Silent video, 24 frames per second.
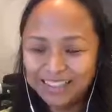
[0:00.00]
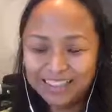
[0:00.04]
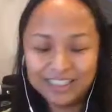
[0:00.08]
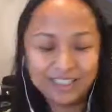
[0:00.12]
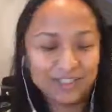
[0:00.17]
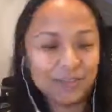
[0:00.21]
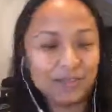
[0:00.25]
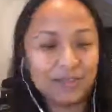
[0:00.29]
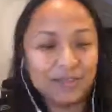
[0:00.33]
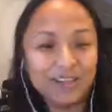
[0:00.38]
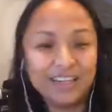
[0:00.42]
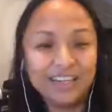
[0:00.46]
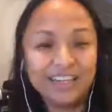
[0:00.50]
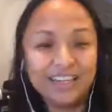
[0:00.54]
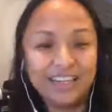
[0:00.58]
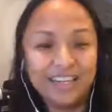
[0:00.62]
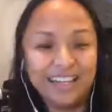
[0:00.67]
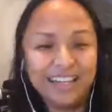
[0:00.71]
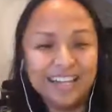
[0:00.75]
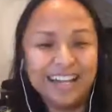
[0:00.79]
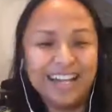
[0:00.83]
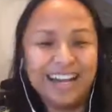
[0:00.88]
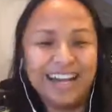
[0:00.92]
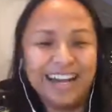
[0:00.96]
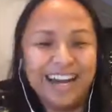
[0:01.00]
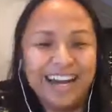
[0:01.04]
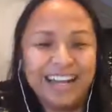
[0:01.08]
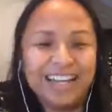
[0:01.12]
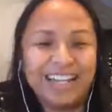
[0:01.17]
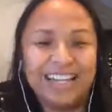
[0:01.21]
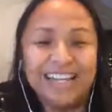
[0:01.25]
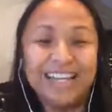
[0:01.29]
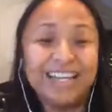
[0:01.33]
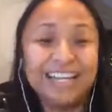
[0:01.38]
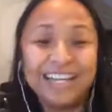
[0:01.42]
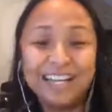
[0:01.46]
It's so funny, eh? I
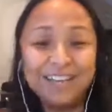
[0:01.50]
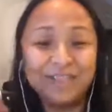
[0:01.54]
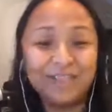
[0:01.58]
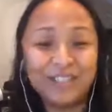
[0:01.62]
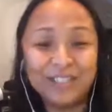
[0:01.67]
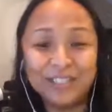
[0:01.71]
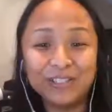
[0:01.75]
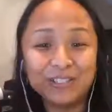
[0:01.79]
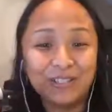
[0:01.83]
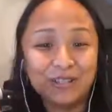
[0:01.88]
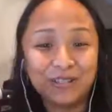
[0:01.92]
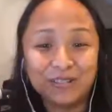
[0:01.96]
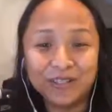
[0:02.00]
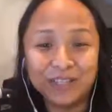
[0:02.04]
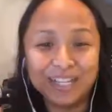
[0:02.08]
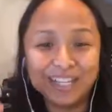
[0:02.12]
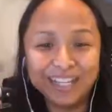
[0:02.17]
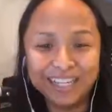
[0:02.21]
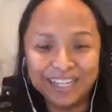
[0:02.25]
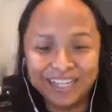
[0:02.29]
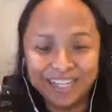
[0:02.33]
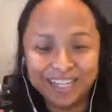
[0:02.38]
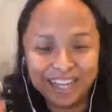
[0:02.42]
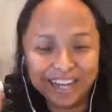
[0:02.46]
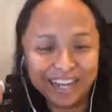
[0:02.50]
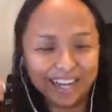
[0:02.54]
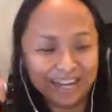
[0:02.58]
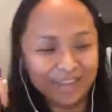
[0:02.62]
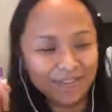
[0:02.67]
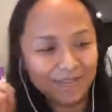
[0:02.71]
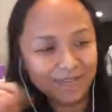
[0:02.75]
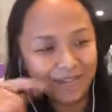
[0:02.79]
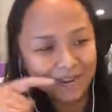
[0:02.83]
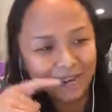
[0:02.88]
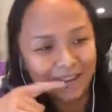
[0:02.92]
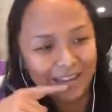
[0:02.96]
didn't even drink, and
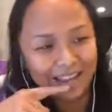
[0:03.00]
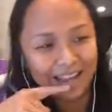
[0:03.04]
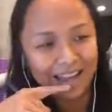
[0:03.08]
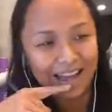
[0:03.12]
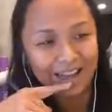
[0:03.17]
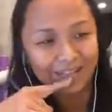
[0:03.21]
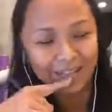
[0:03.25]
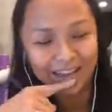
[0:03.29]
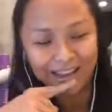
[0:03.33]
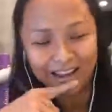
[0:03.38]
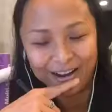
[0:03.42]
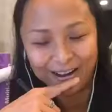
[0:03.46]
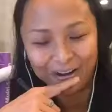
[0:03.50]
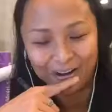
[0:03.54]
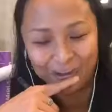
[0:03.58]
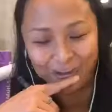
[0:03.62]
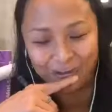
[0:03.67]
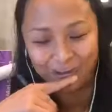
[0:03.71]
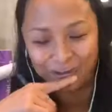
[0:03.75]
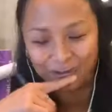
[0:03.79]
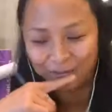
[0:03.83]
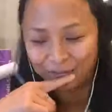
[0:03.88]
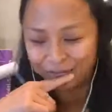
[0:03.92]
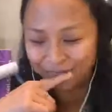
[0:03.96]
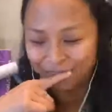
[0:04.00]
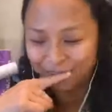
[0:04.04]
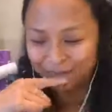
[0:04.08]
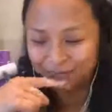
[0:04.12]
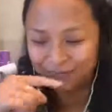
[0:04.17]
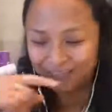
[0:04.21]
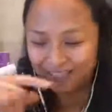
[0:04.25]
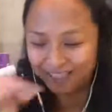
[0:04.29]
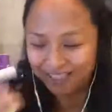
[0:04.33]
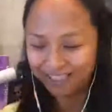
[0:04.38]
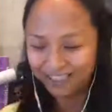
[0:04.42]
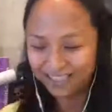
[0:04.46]
I feel like I have a hangover for
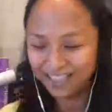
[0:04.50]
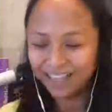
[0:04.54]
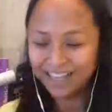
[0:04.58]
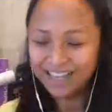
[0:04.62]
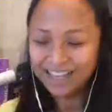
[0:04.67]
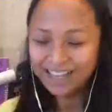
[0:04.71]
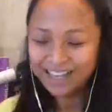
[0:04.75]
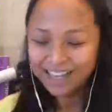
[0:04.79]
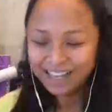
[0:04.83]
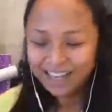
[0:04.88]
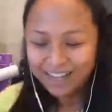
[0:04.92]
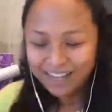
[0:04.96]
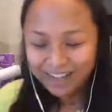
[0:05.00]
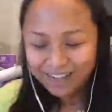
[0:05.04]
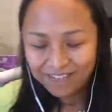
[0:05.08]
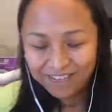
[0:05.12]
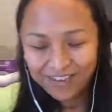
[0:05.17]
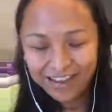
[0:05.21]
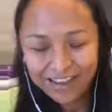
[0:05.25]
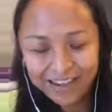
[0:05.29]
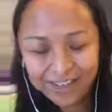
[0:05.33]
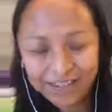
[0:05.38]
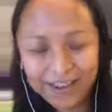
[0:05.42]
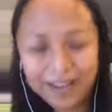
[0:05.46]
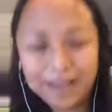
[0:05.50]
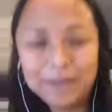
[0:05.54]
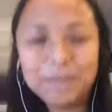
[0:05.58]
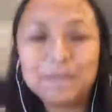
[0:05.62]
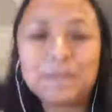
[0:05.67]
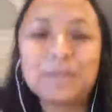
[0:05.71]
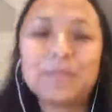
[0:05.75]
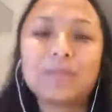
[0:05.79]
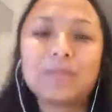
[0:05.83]
some reason. But anyway,